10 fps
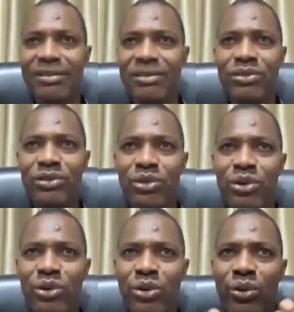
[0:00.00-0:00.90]
and
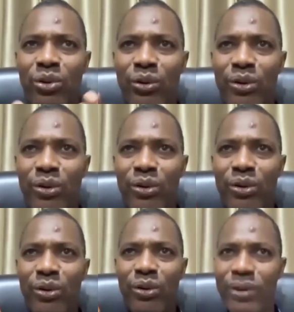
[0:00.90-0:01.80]
then I don't
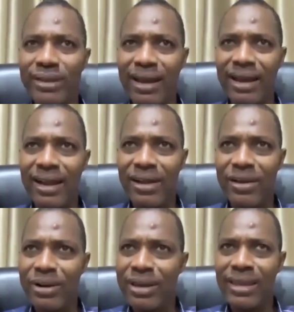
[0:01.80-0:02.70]
know
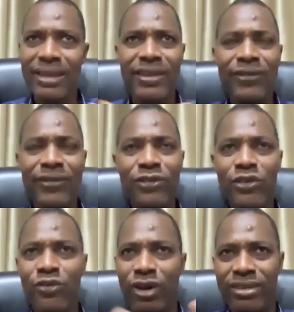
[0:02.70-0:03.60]
whether, okay, if
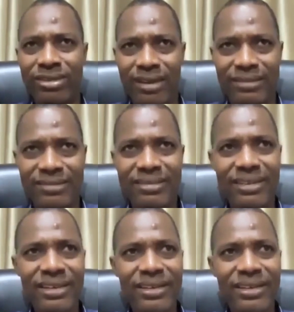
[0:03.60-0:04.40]
you, for instance,